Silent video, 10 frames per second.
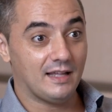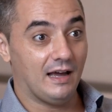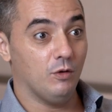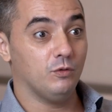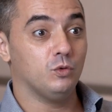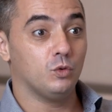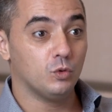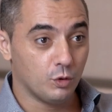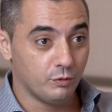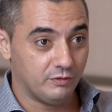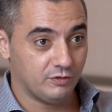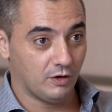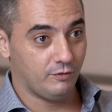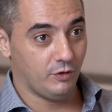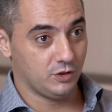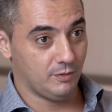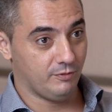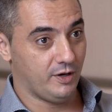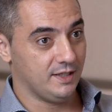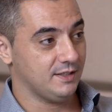I love to cook for some
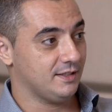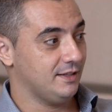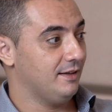friends.